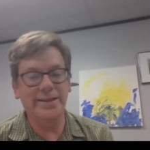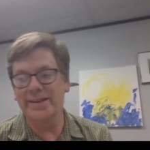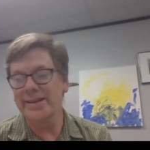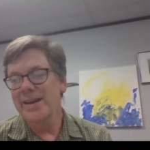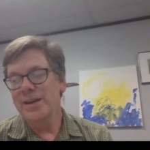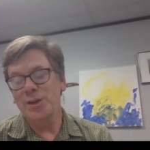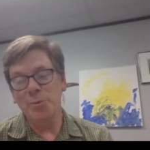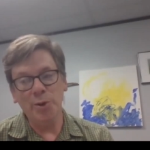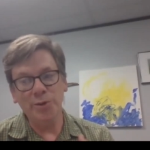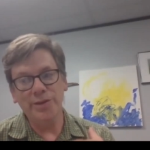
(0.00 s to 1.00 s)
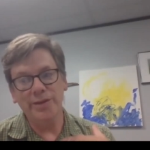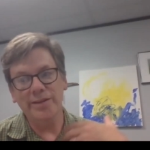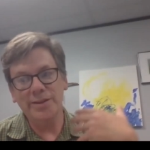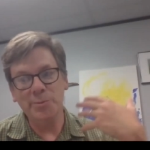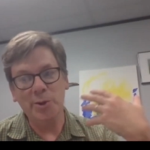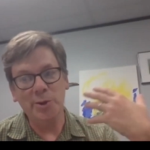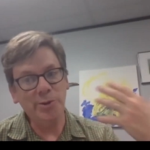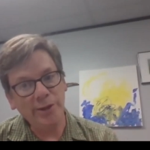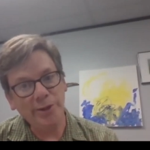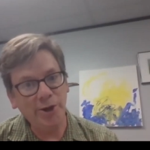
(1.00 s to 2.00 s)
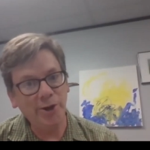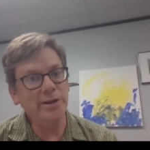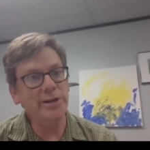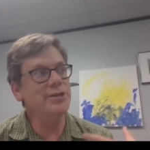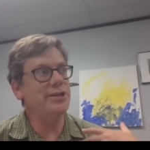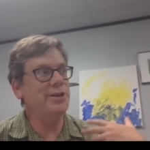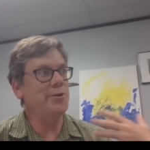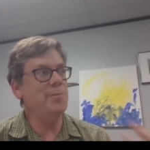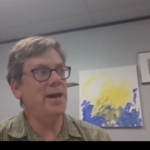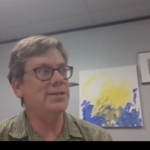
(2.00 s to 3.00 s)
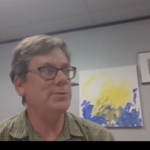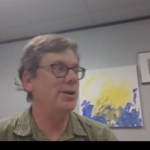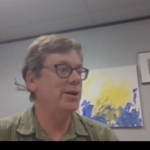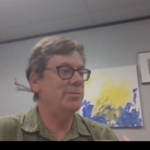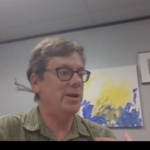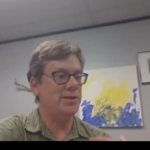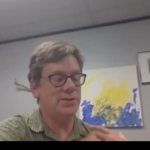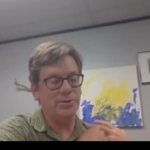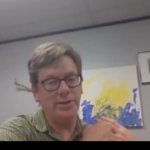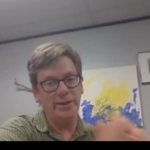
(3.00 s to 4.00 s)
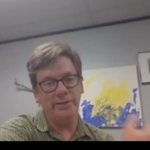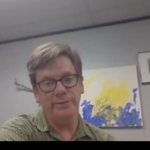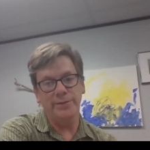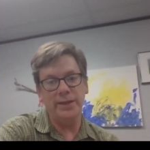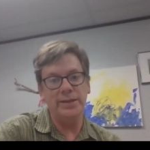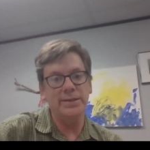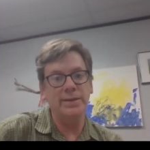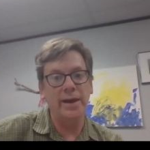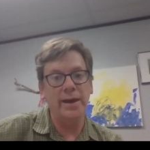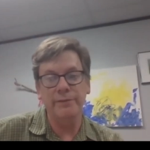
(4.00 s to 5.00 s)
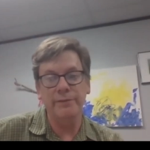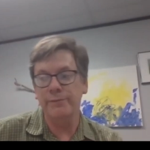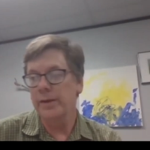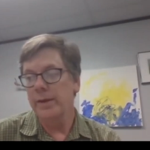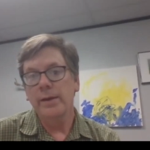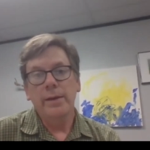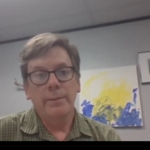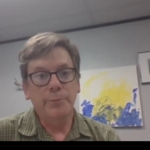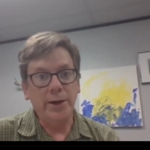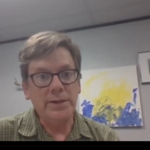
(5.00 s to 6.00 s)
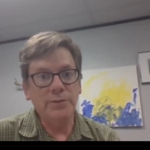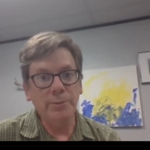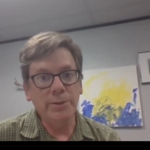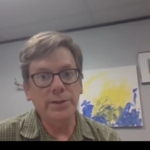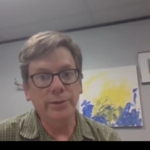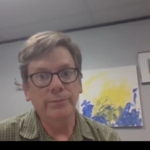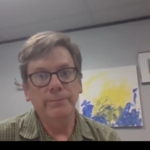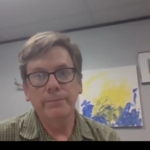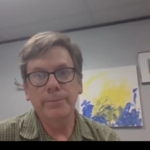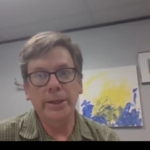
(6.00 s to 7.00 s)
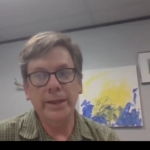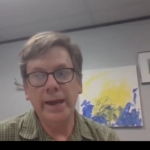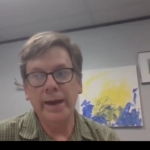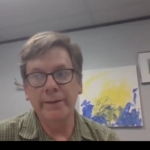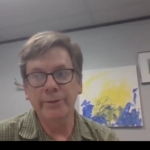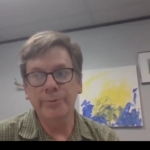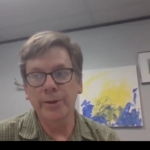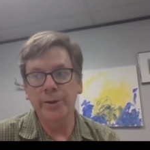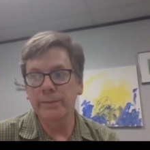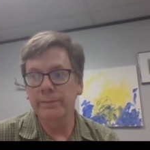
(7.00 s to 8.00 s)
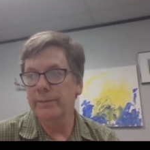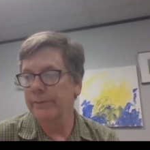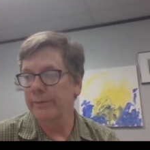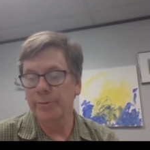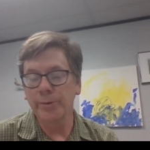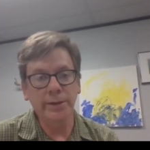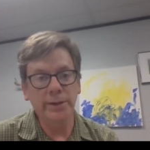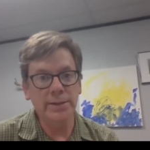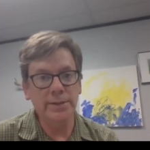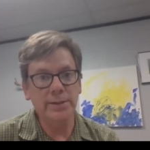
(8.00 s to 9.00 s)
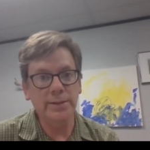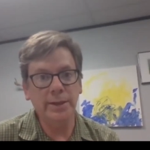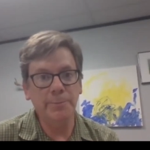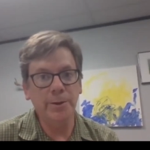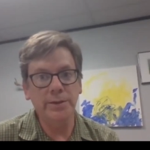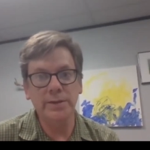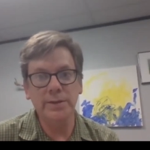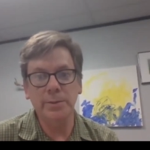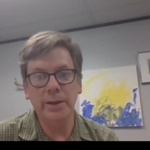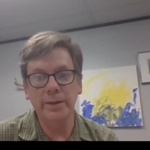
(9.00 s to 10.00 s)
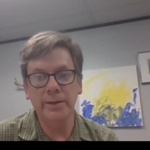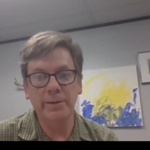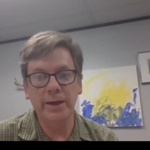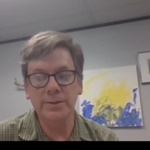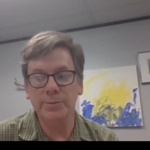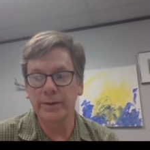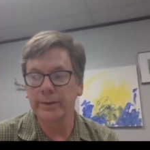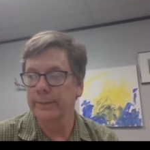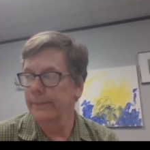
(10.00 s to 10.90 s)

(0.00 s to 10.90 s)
to both to both encourage you know mask wearing, but also give the kids a lot of breaks from it too. But yeah, everyone everyone is going to participate in the mask wearing.